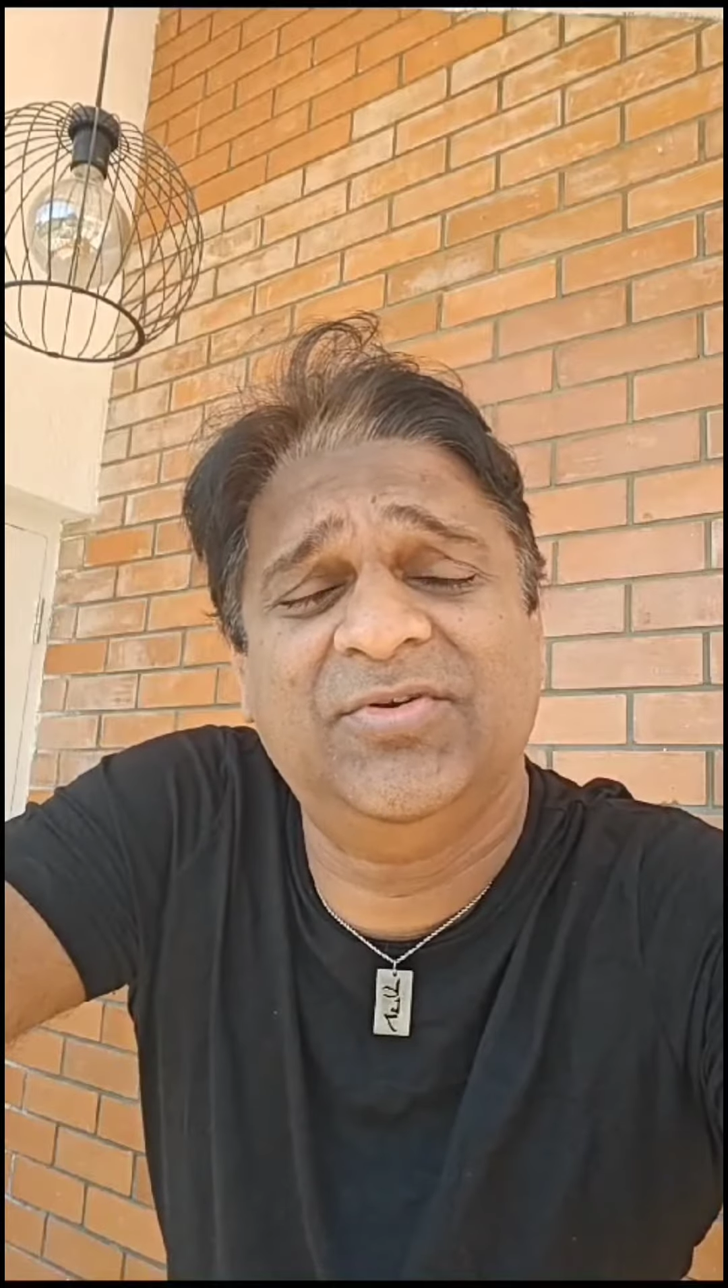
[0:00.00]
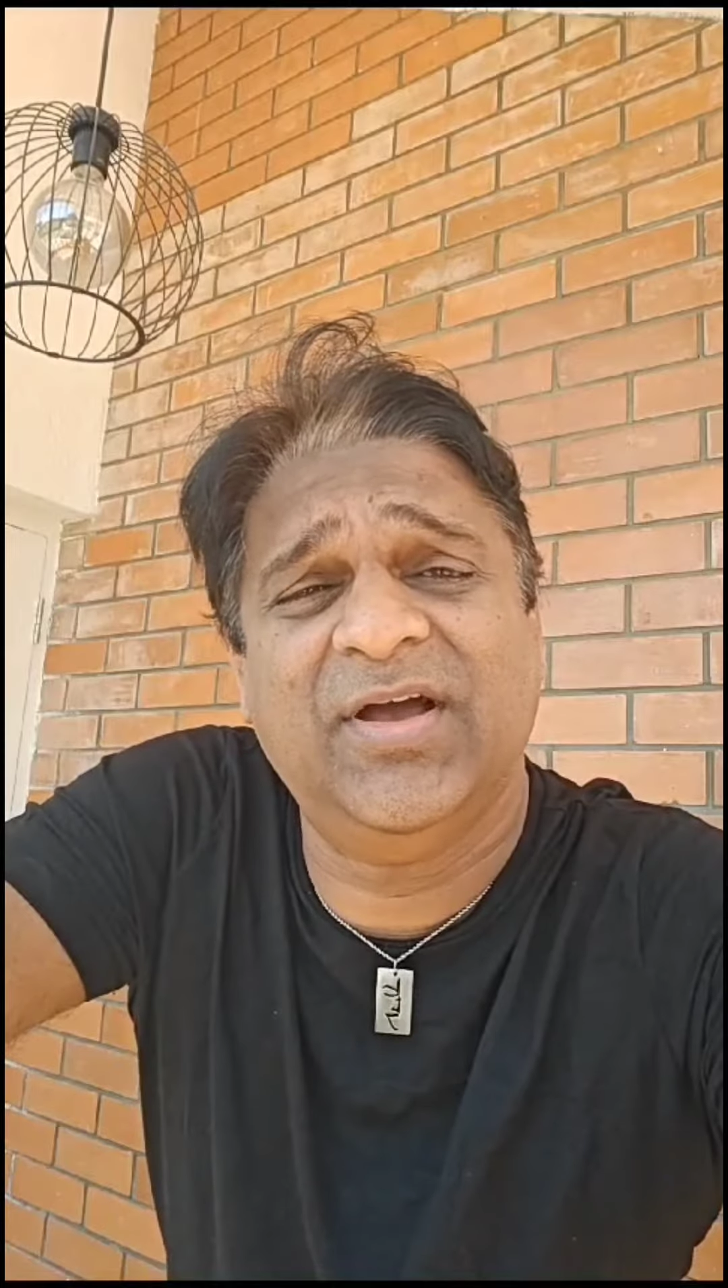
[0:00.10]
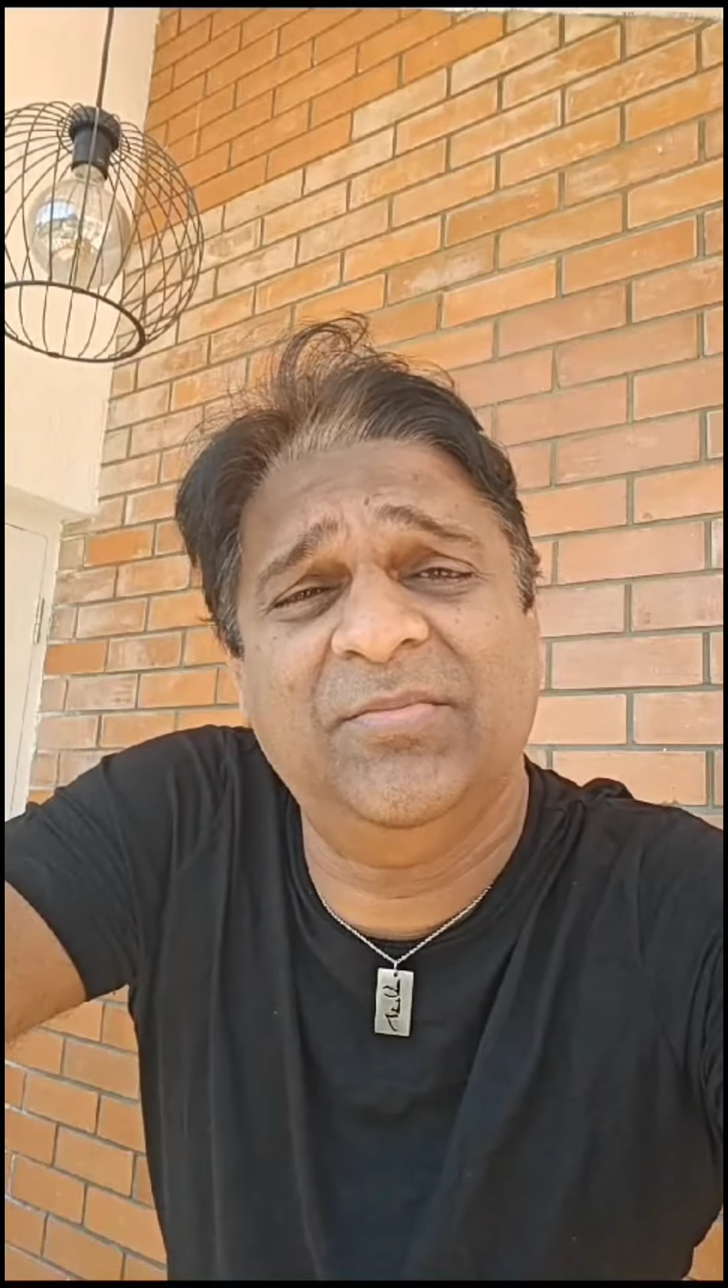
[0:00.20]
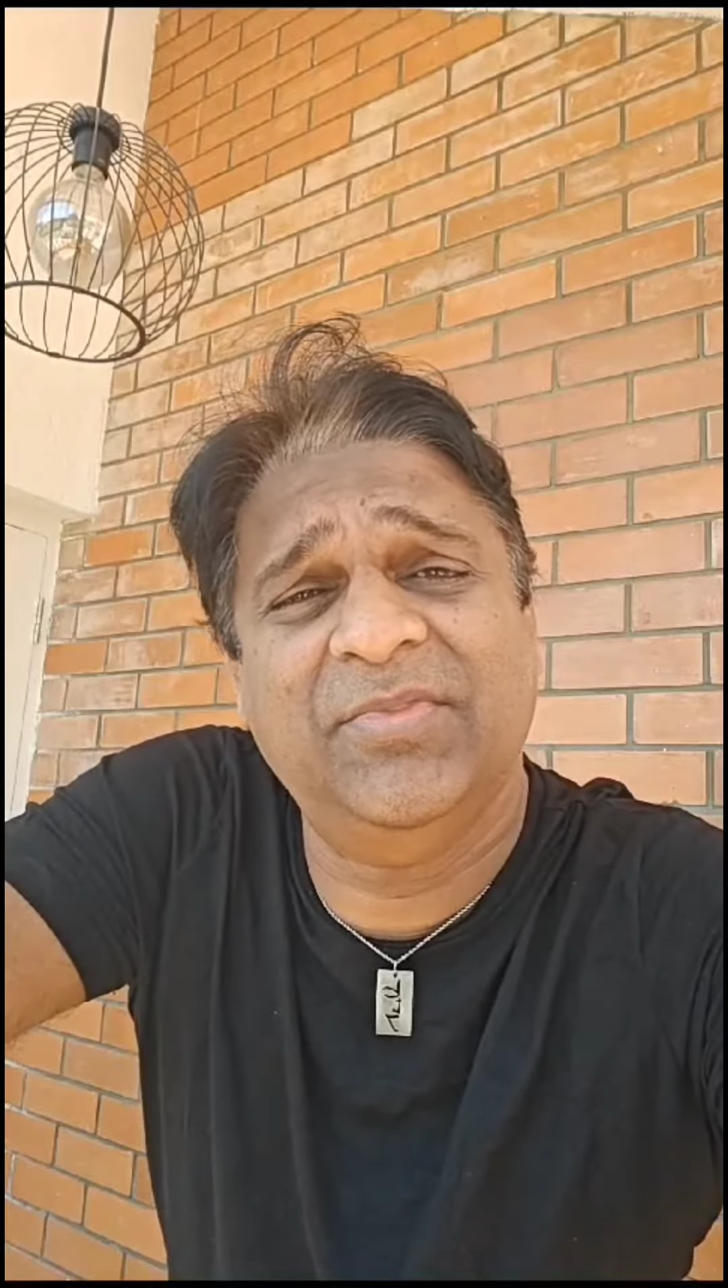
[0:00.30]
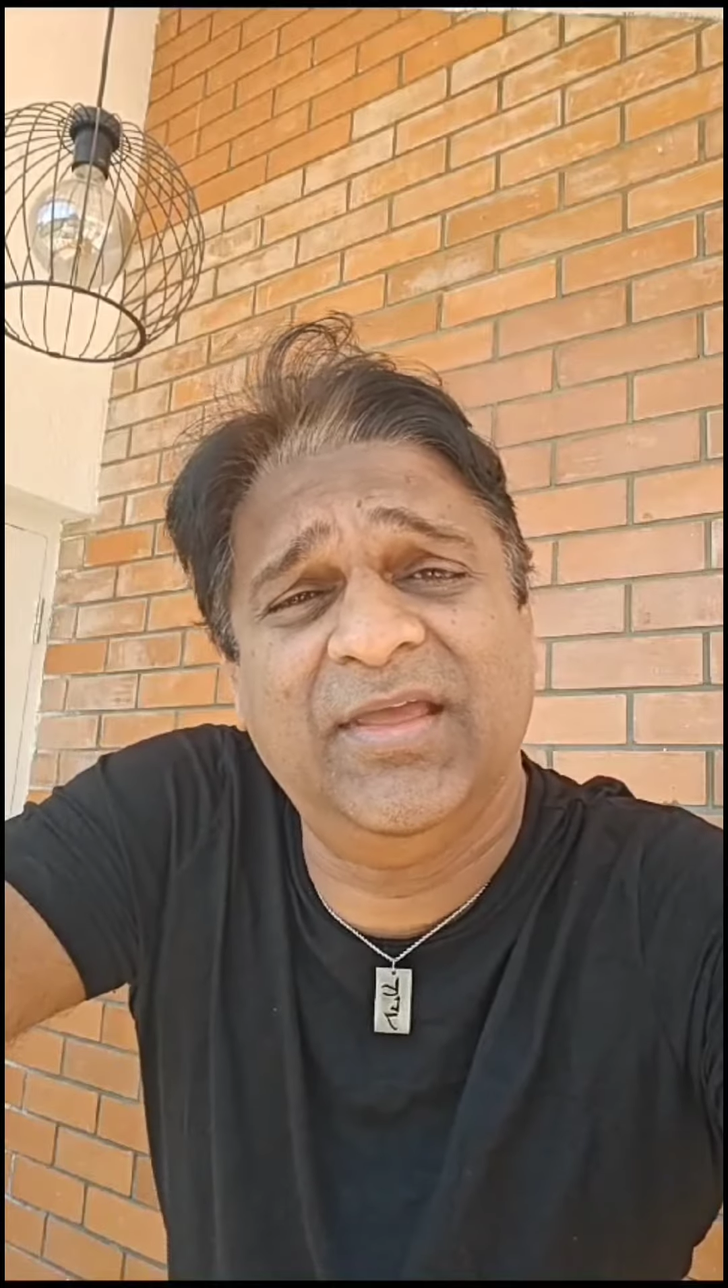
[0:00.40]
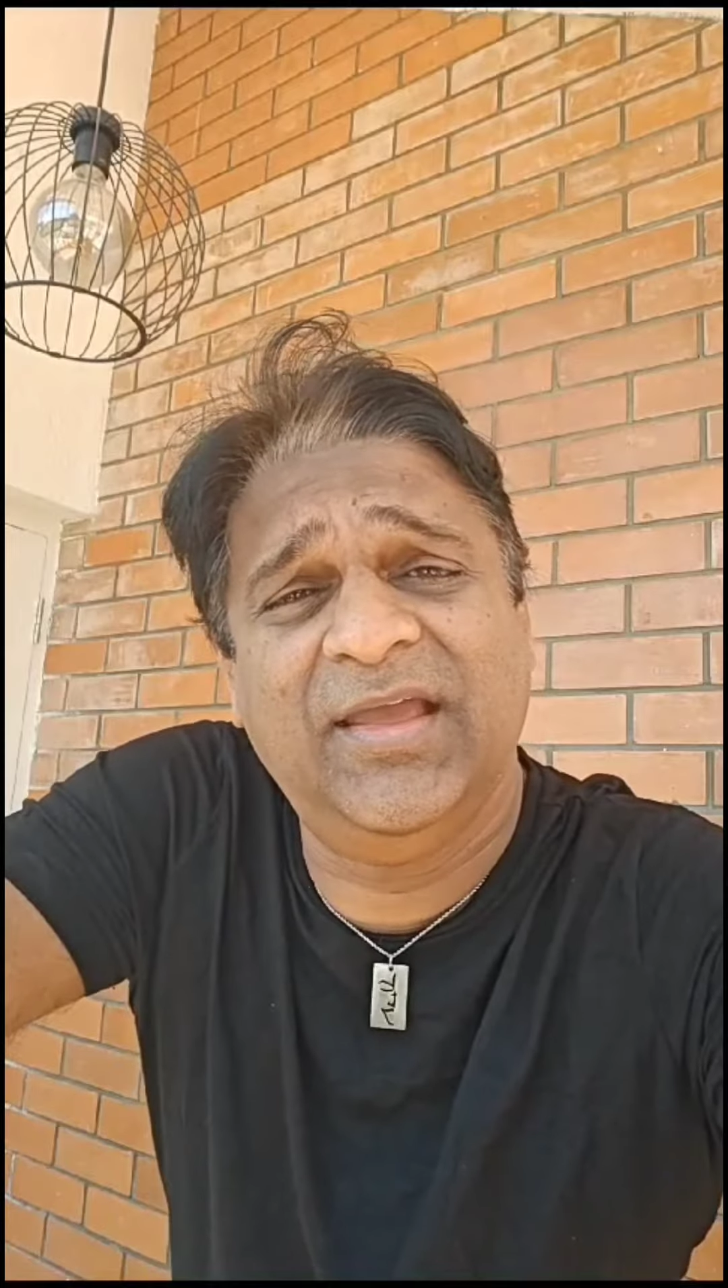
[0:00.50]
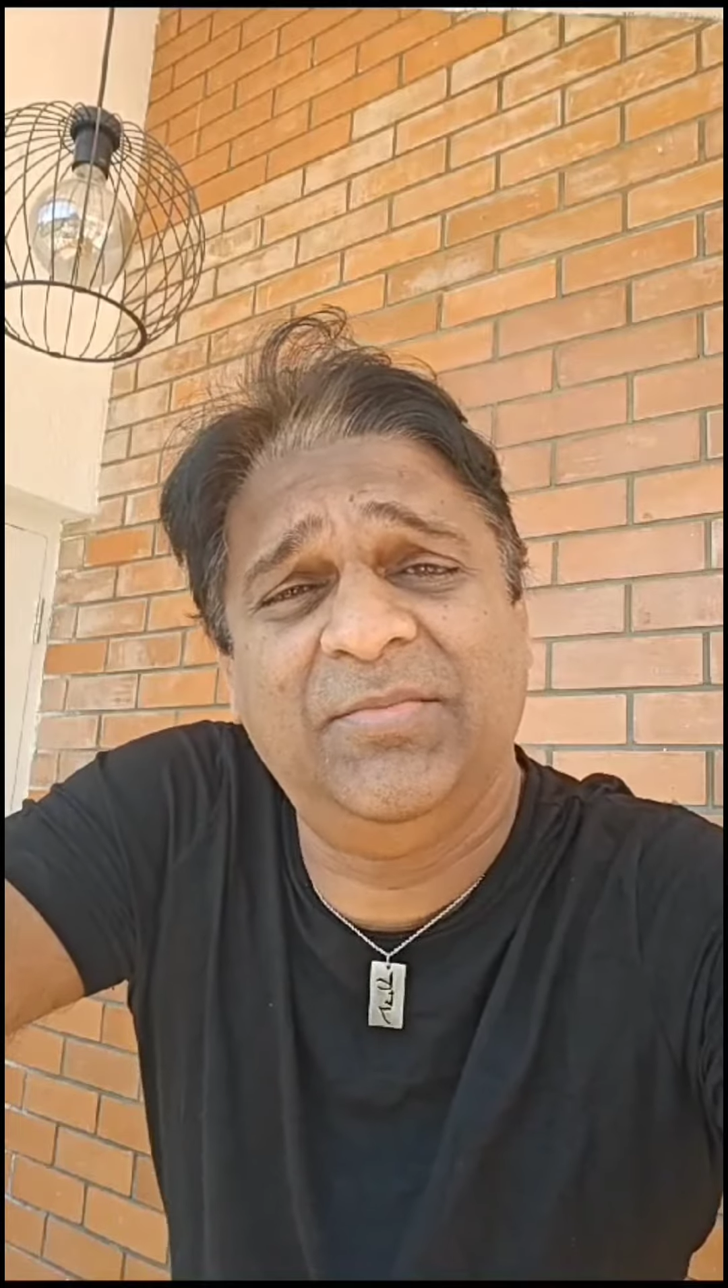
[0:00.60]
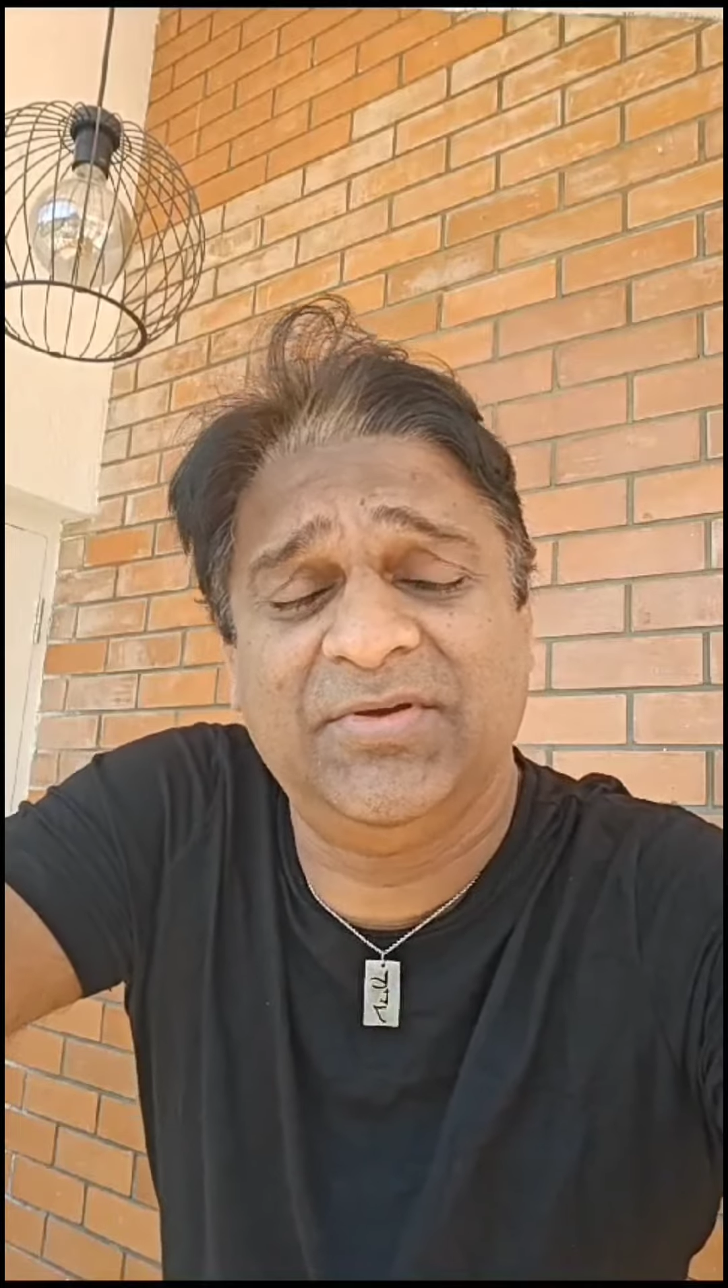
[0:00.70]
to come there